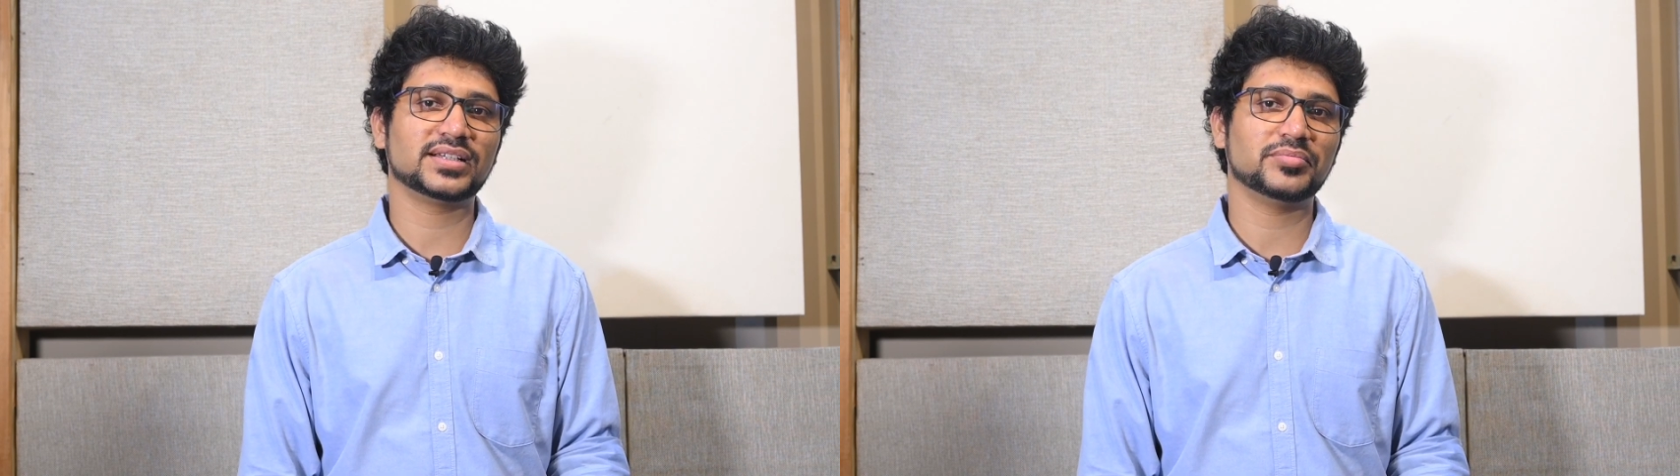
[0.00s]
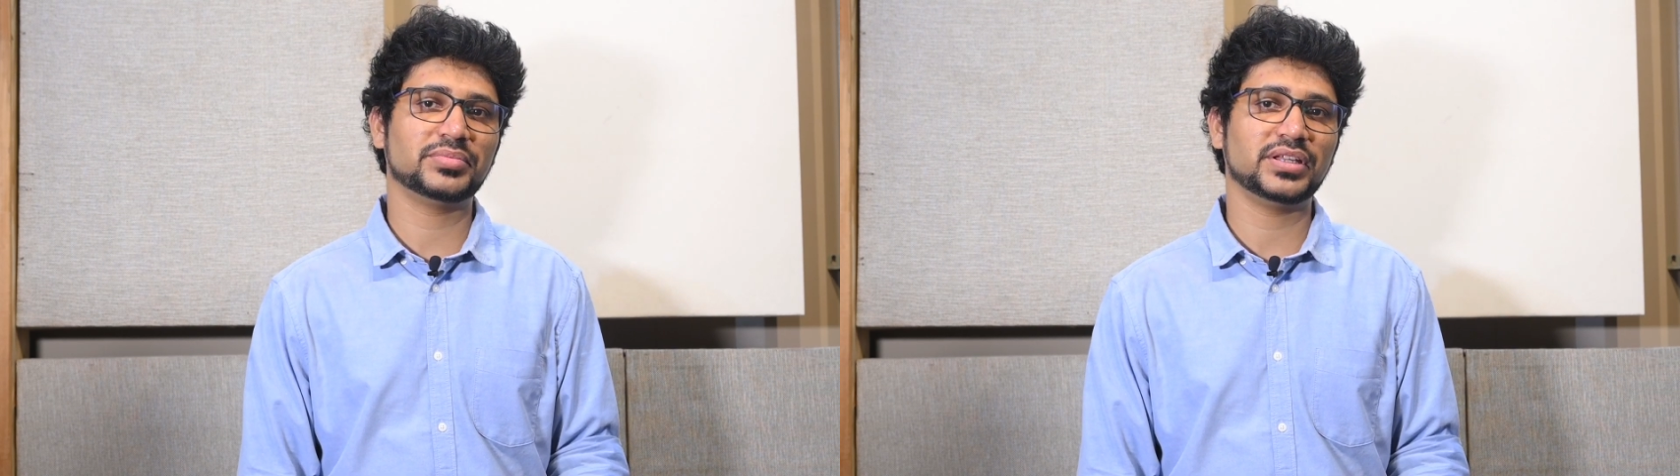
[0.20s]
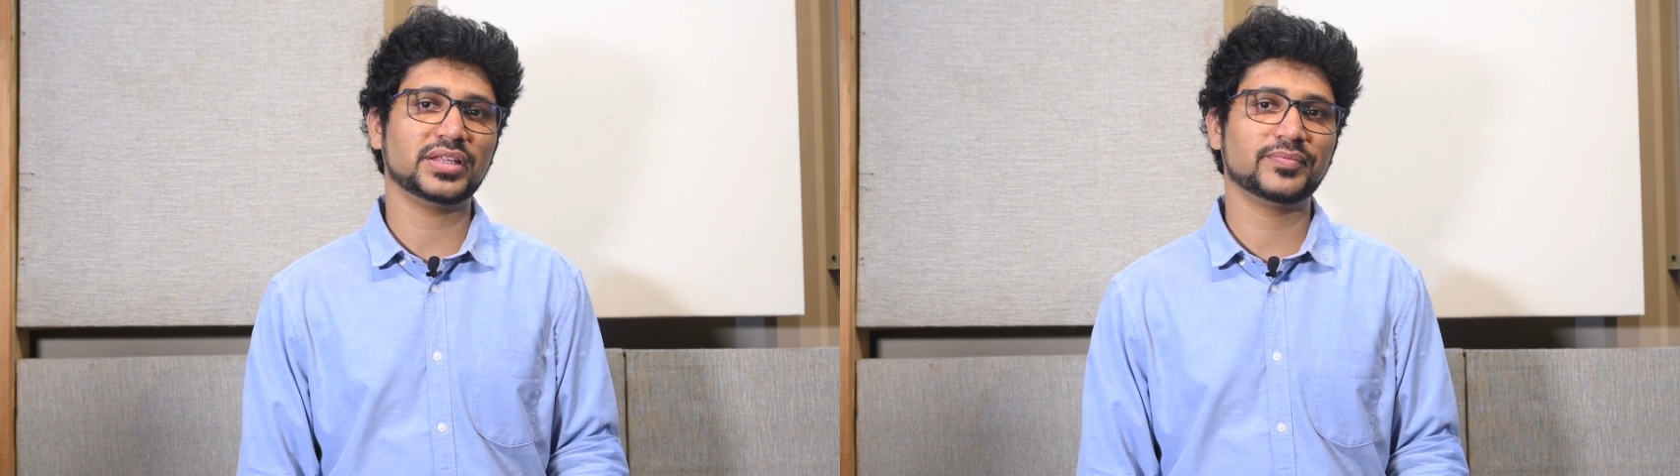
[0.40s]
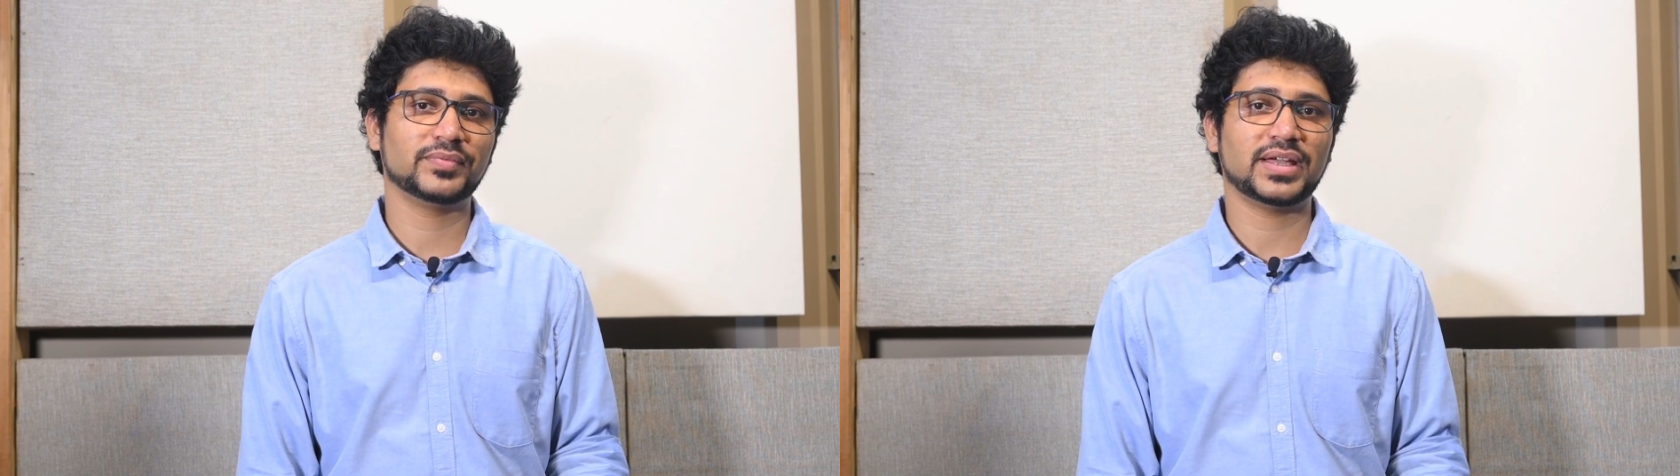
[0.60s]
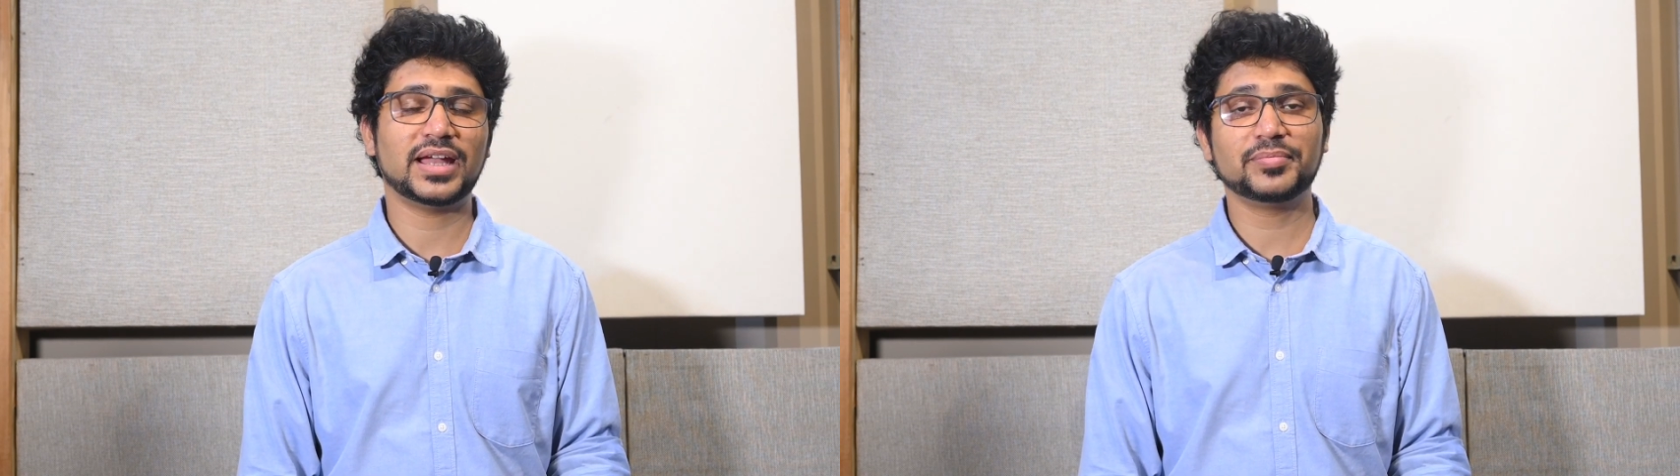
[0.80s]
company
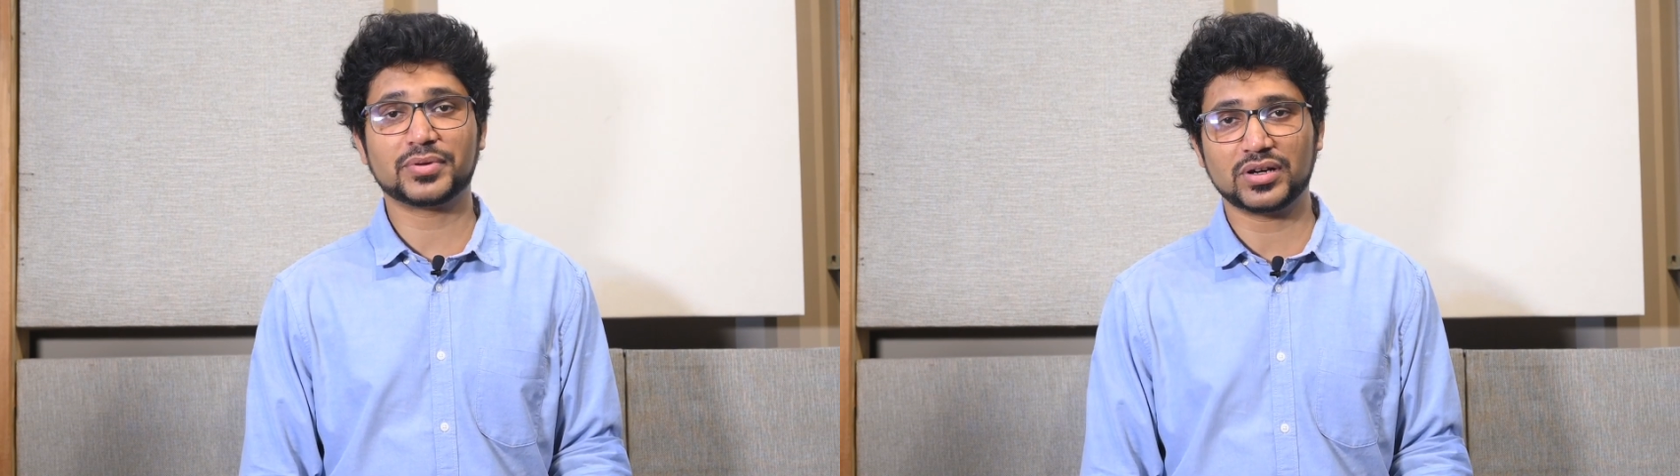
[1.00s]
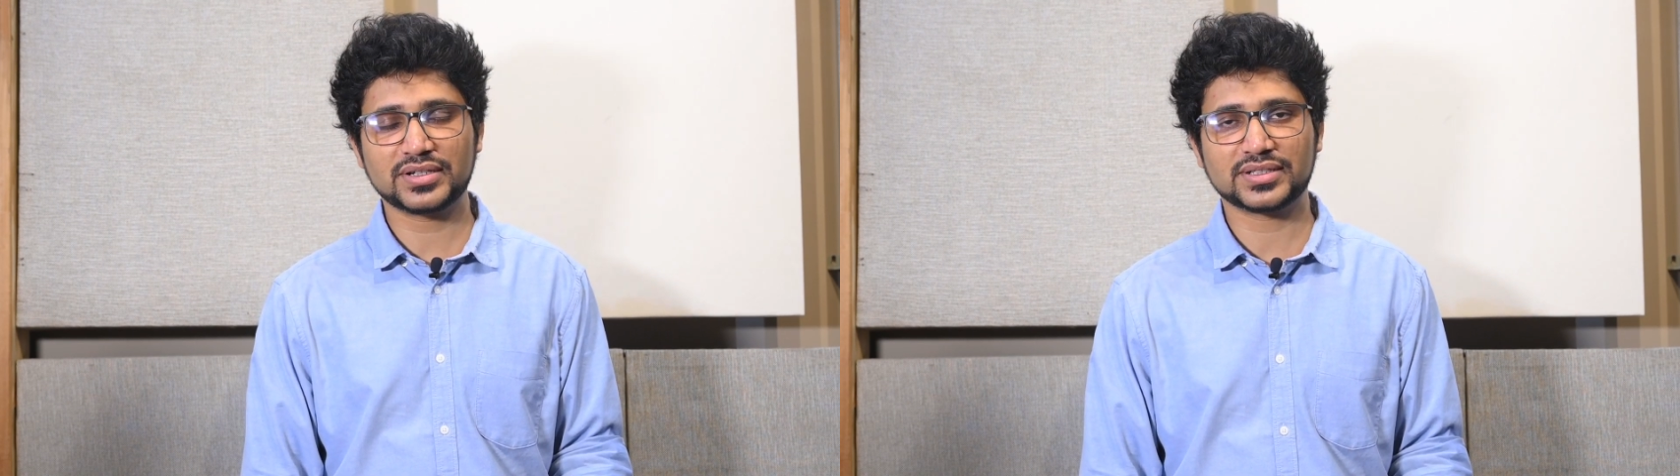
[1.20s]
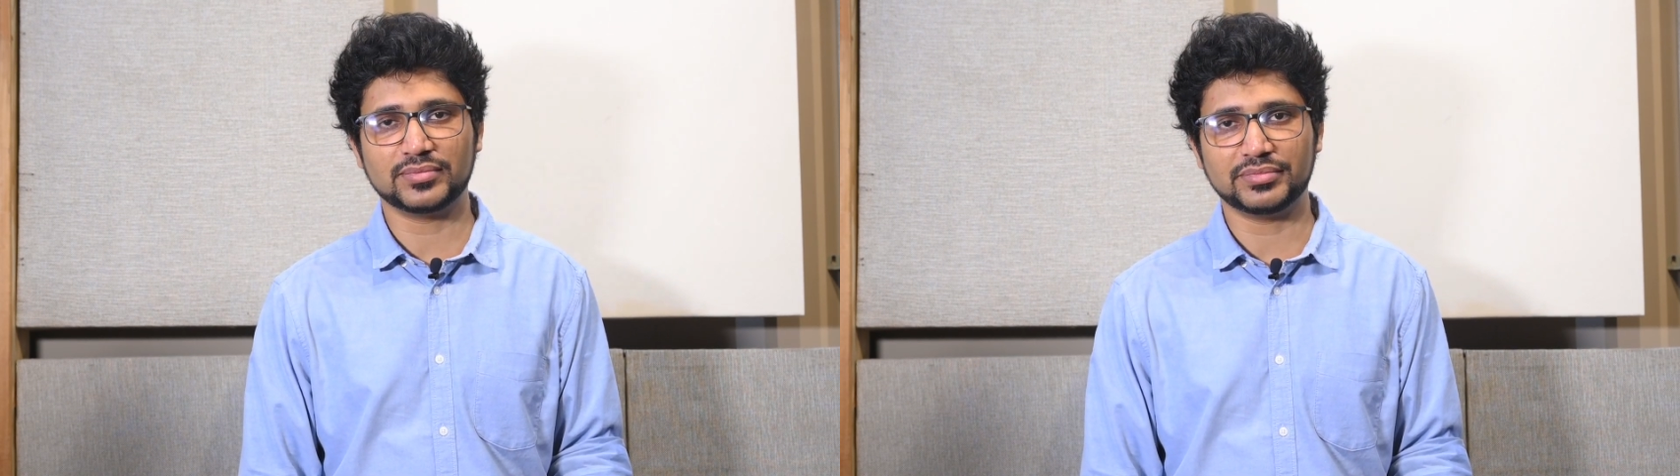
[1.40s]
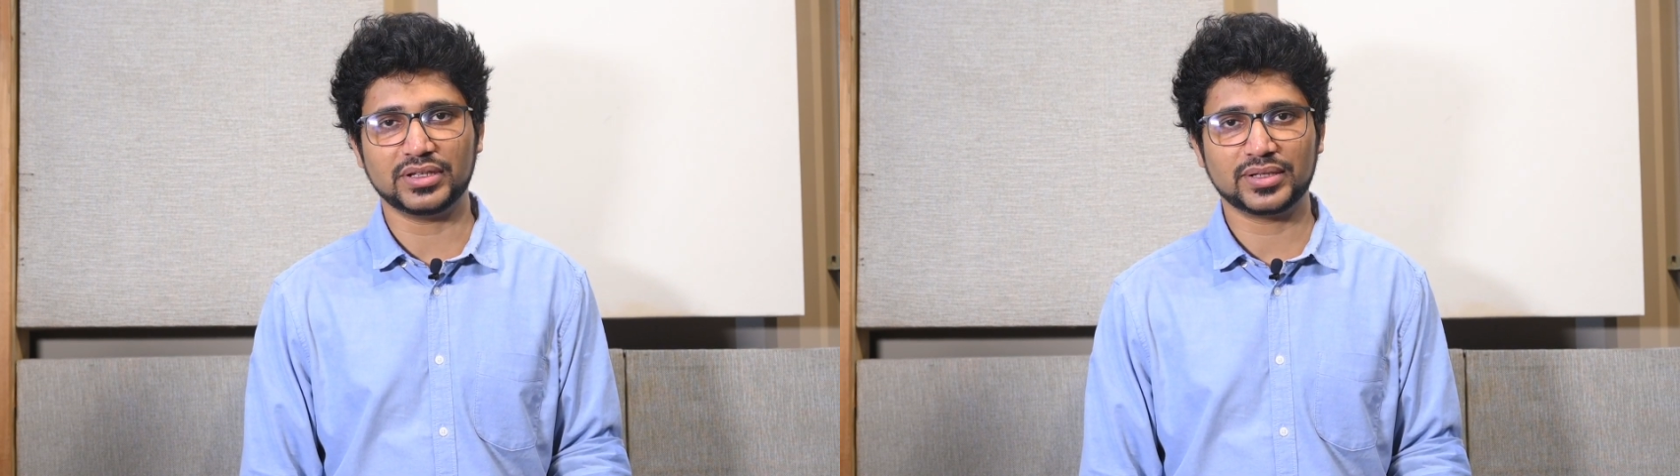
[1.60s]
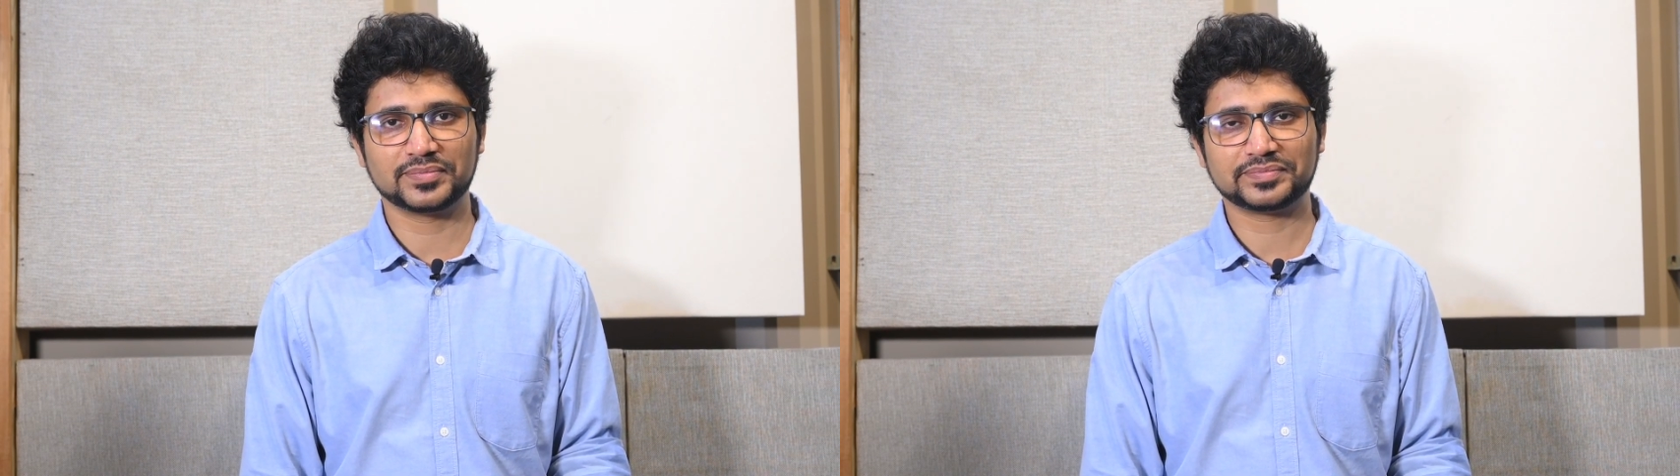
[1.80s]
and products
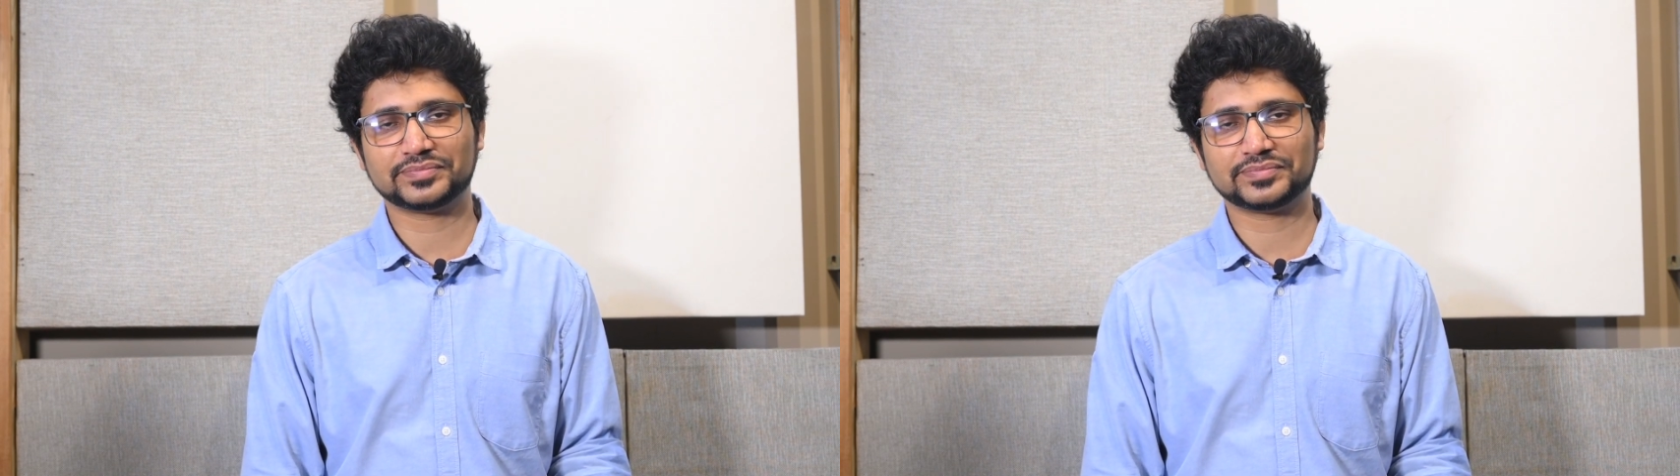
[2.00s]
company.